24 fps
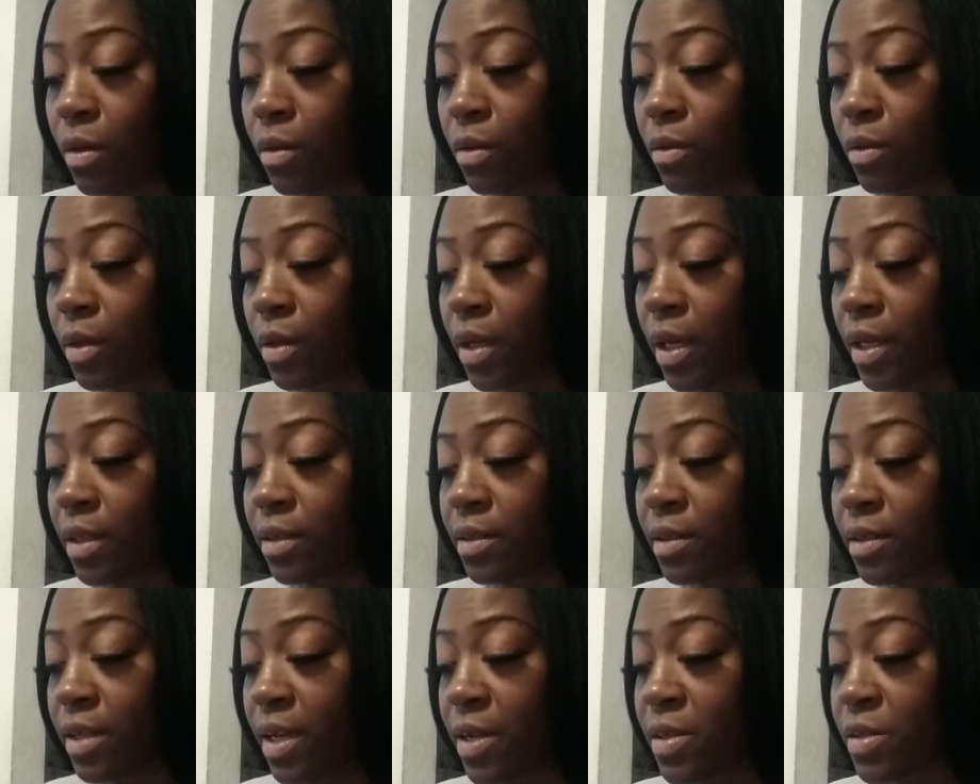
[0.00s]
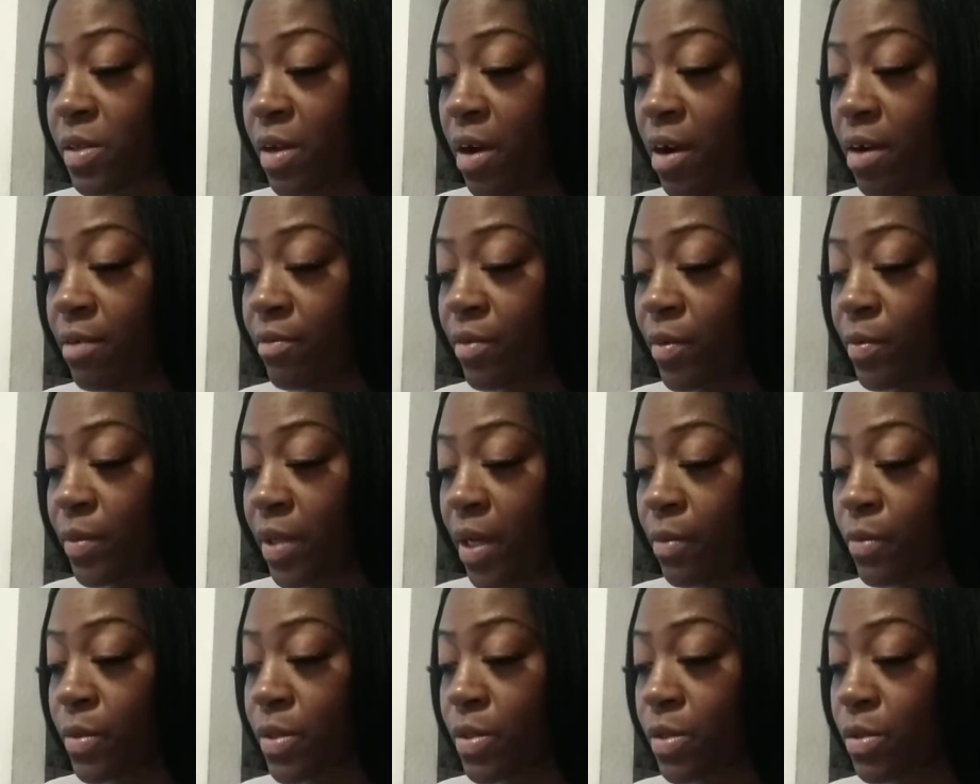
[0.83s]
Okay, the next card from
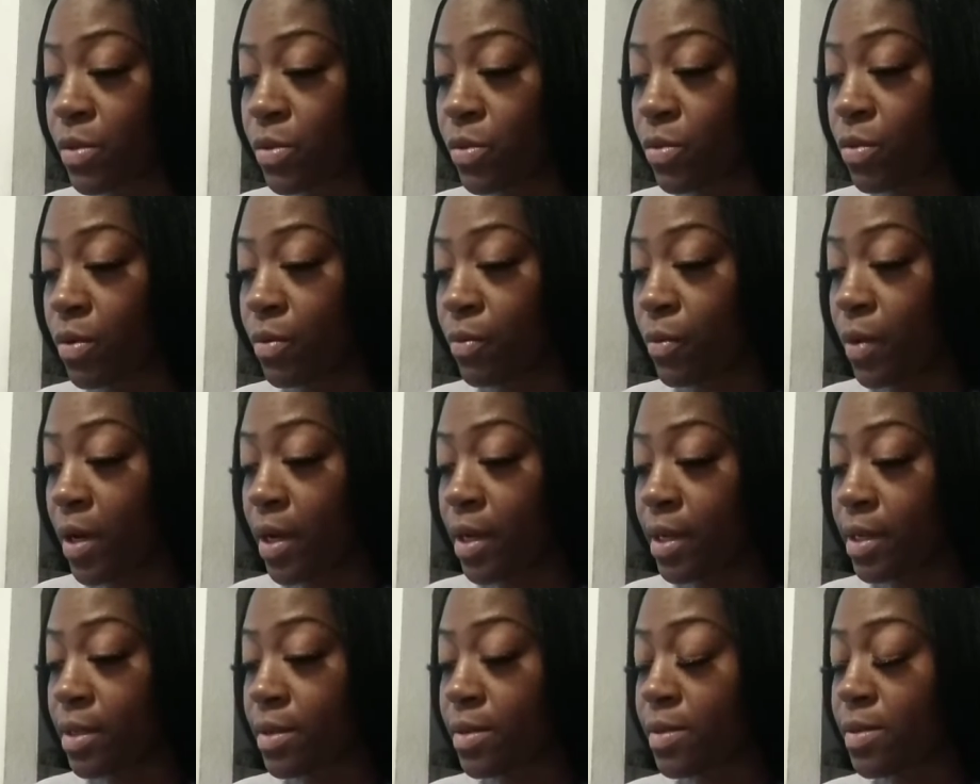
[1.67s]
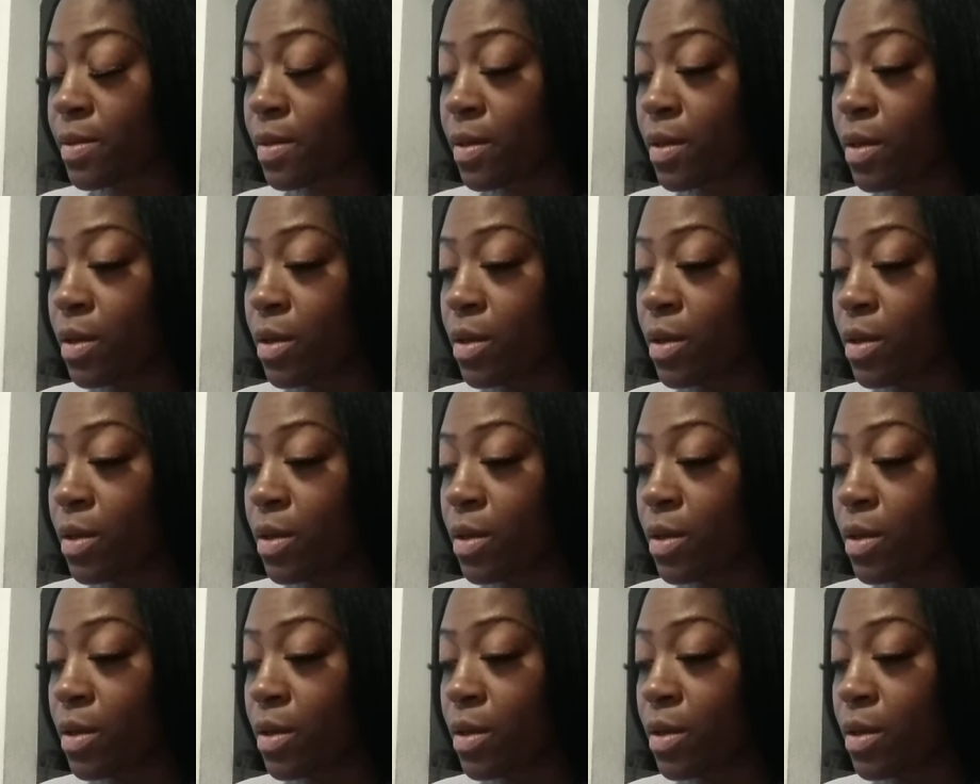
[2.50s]
that was the Two of Wands.